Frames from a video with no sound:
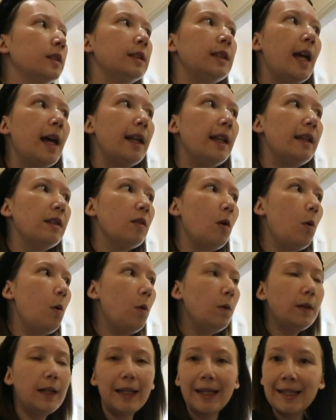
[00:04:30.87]
That is
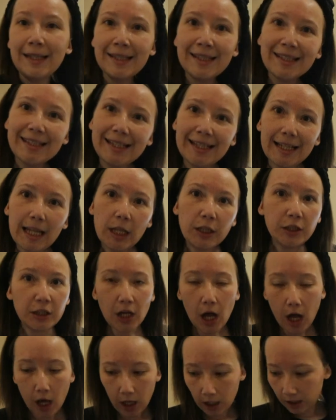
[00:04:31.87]
all the concealer
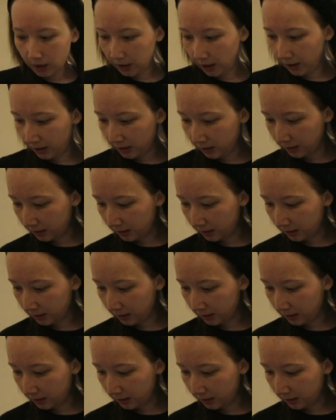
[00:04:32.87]
done.